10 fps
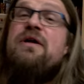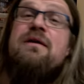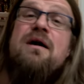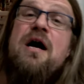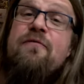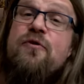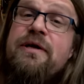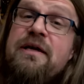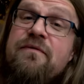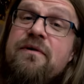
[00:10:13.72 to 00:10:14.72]
way, I would
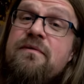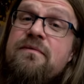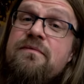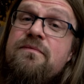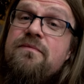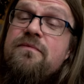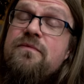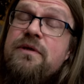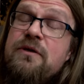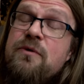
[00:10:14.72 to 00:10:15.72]
give
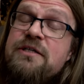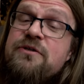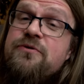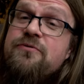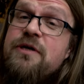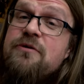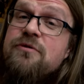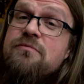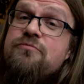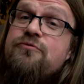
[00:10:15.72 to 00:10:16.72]
Equalizer
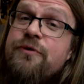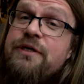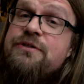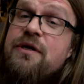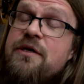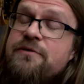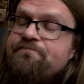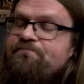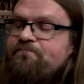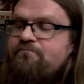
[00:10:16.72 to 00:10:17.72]
2000 3 stars.
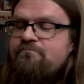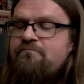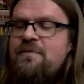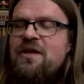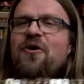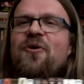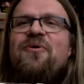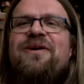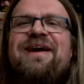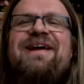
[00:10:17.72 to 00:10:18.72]

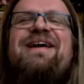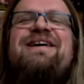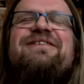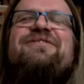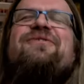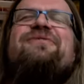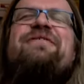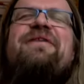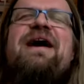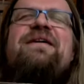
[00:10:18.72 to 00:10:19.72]
Okay, so
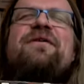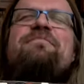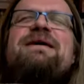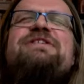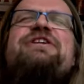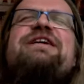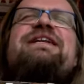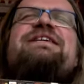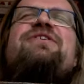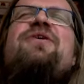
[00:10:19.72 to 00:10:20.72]
the random
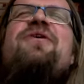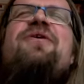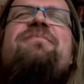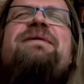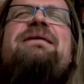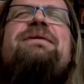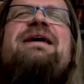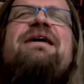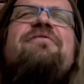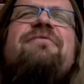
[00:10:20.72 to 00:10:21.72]
machine is on,
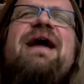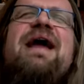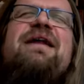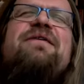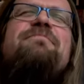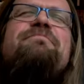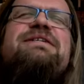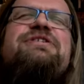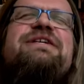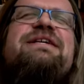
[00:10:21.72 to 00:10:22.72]
baby. Random
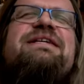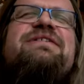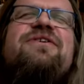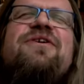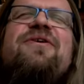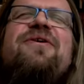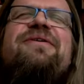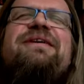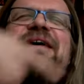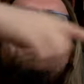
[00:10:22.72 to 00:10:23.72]
machine is on.
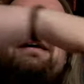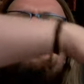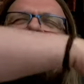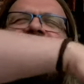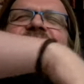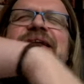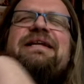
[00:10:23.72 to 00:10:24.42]
Let's